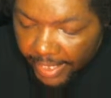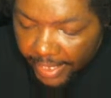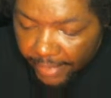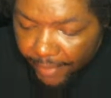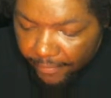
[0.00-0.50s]

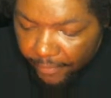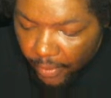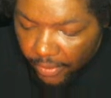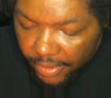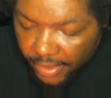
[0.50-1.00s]
if I
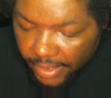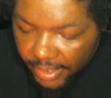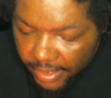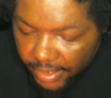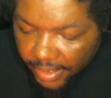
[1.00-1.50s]
fall.
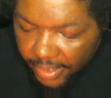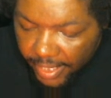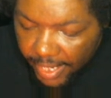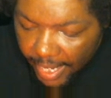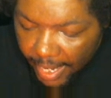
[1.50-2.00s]

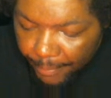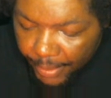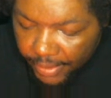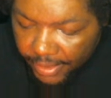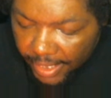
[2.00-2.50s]
I'm
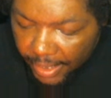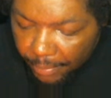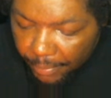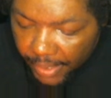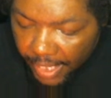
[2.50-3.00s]
here to help.